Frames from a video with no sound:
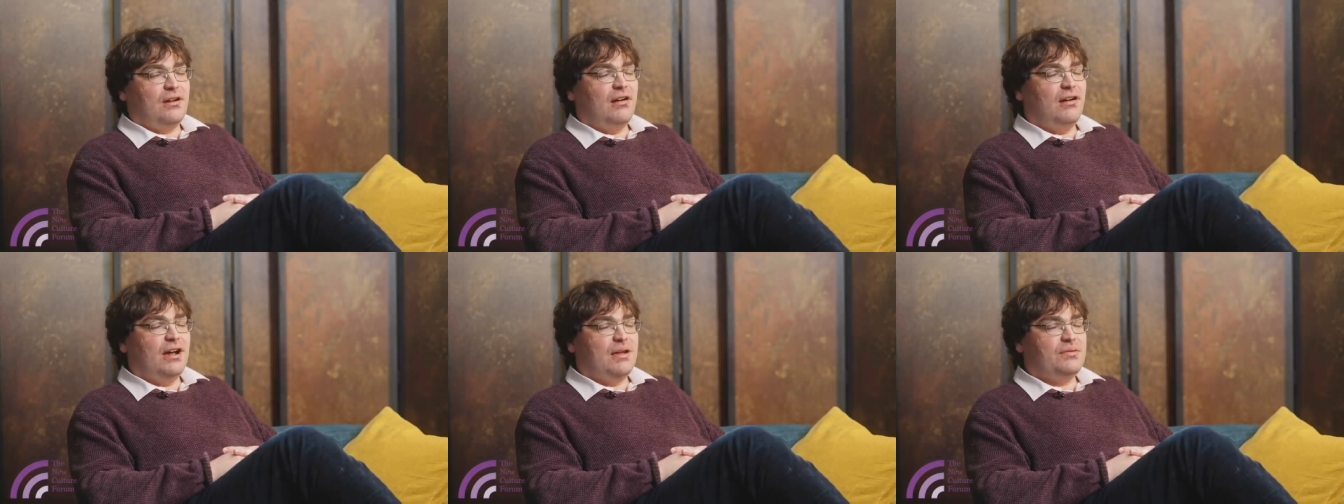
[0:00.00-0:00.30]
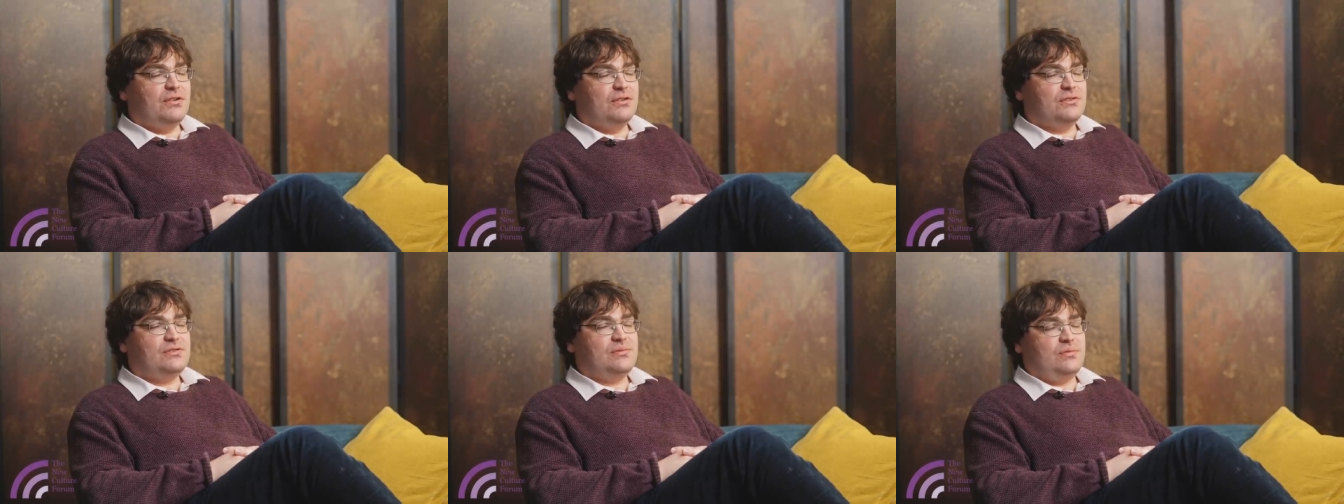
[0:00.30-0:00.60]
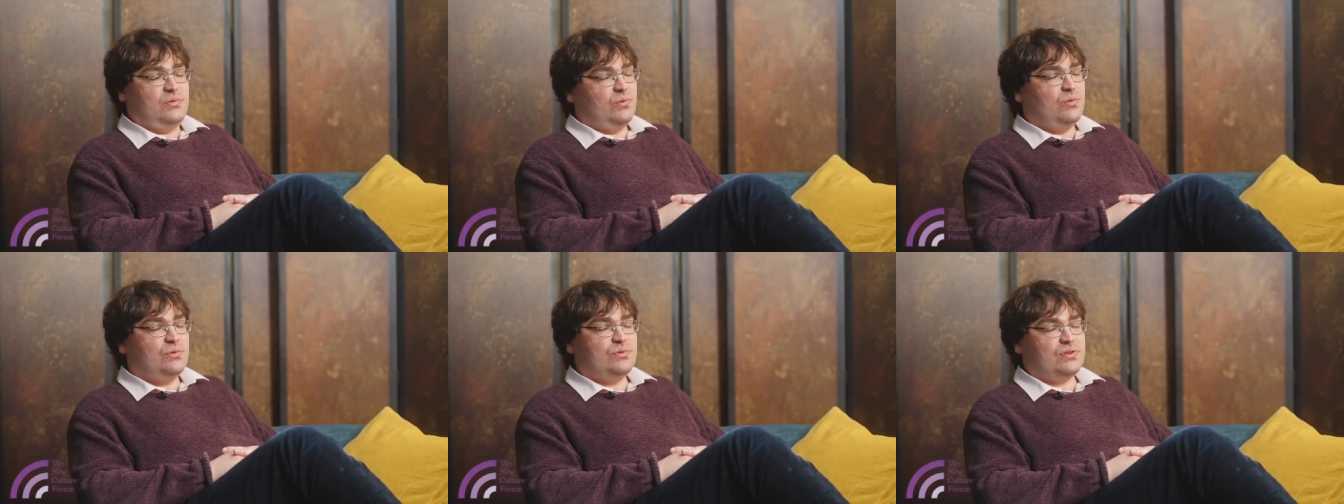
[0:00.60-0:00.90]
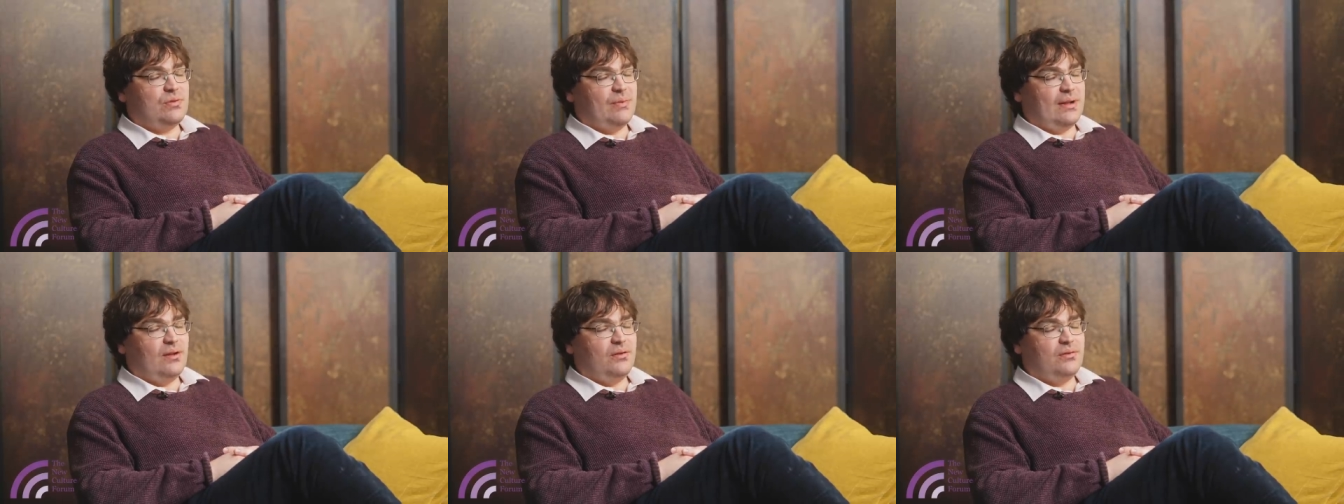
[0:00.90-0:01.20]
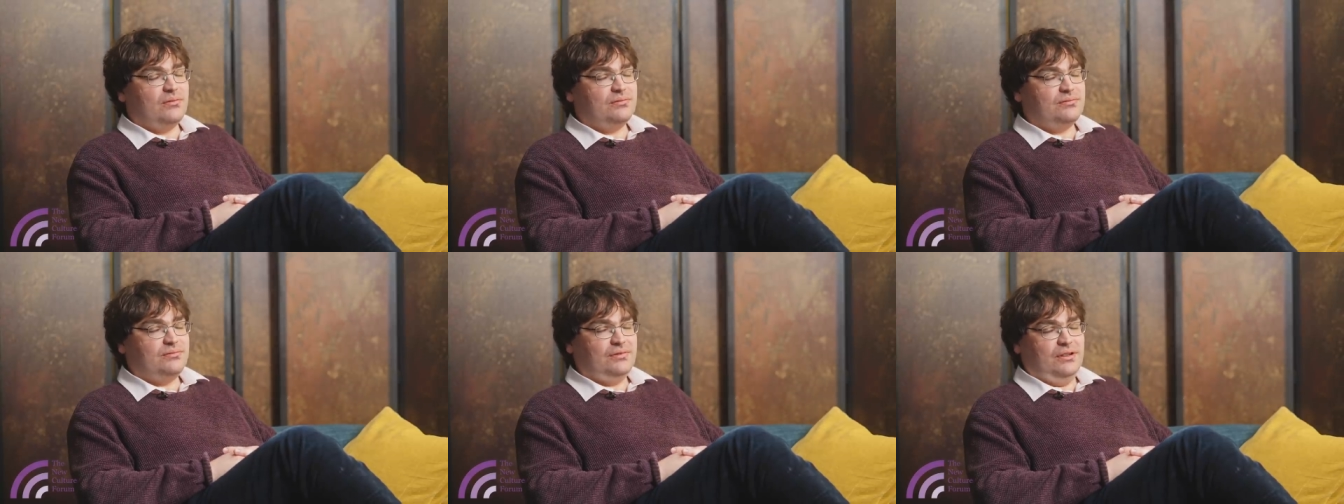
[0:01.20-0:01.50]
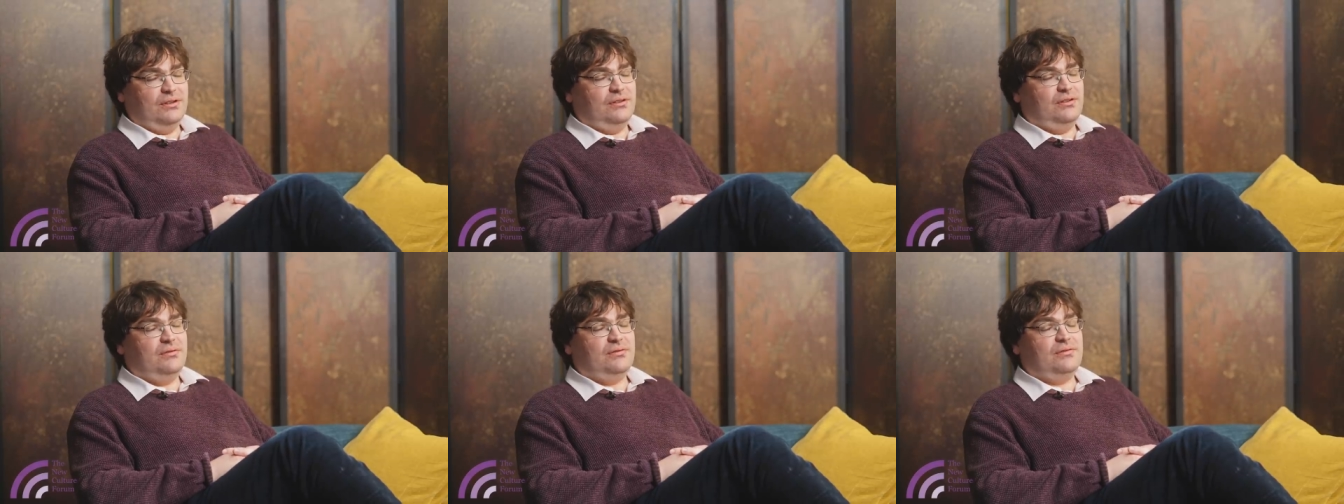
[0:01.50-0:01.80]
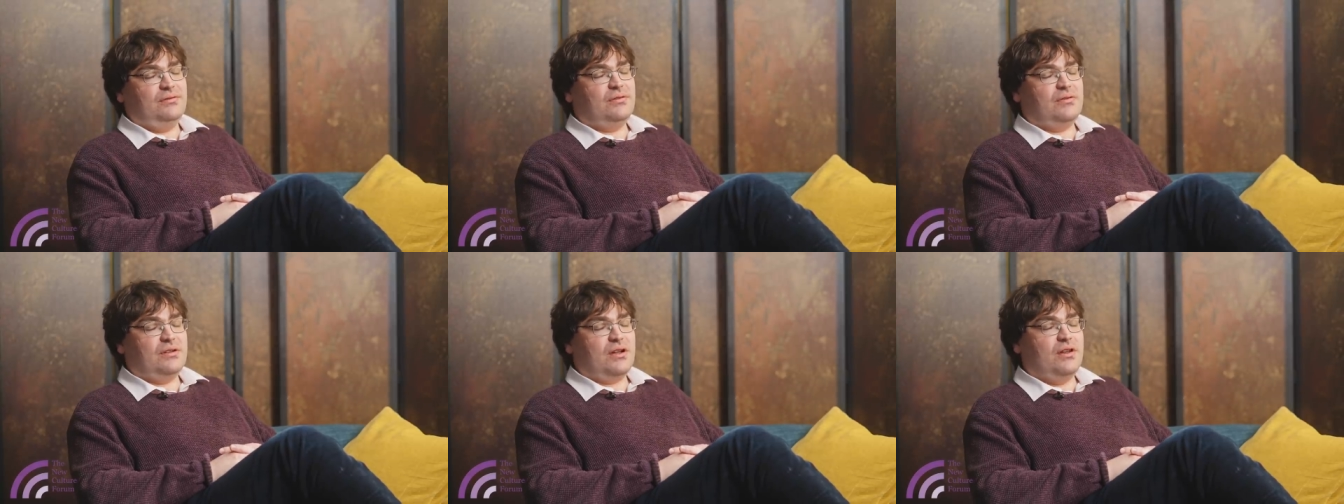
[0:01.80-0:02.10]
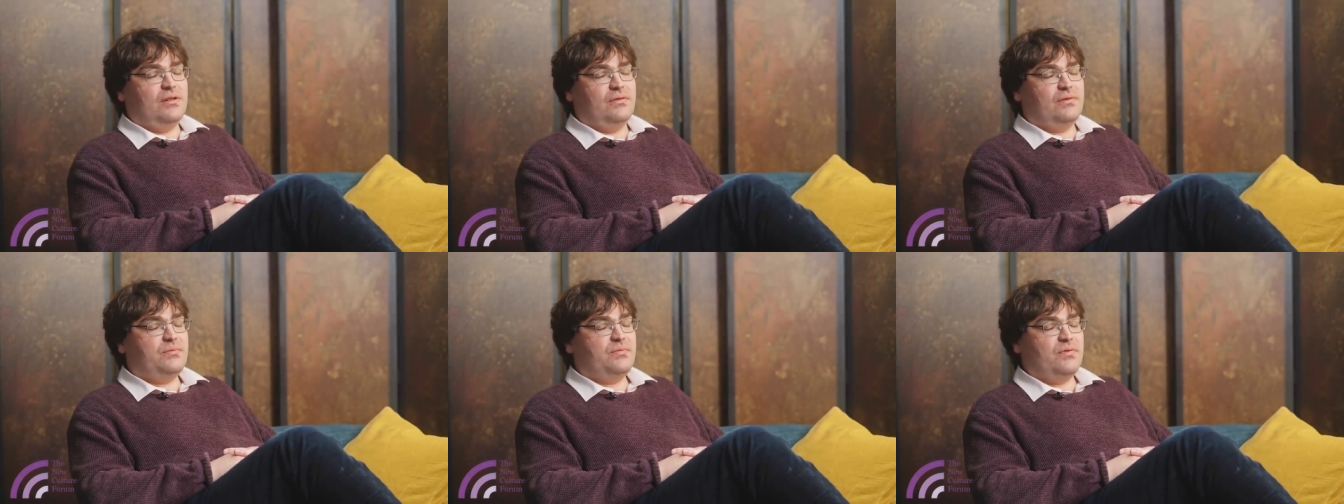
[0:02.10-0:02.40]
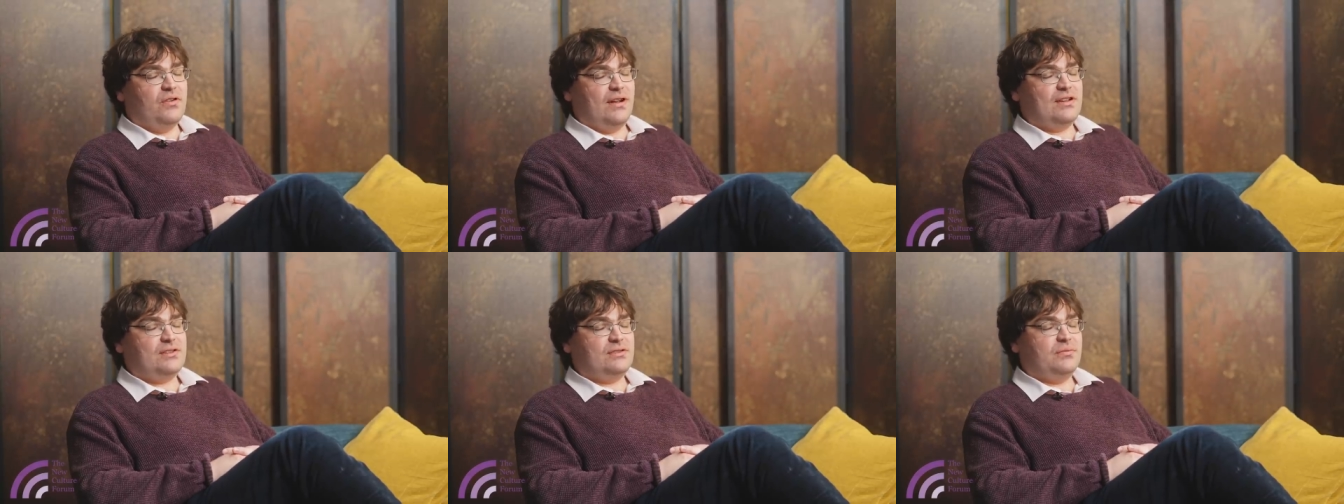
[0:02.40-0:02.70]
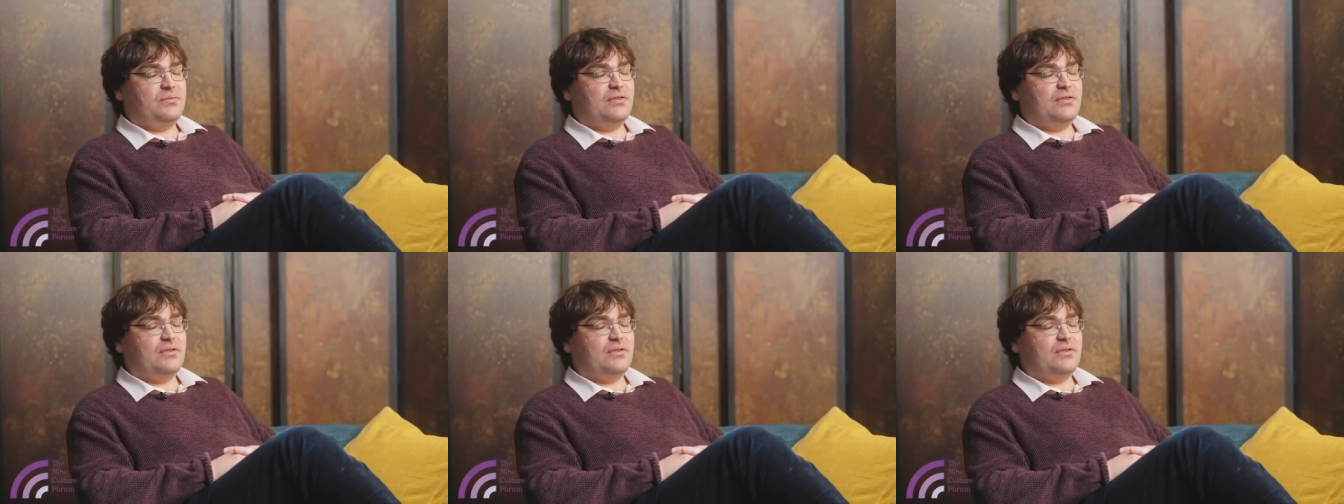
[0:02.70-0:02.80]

high principles about, you know, kind of progressive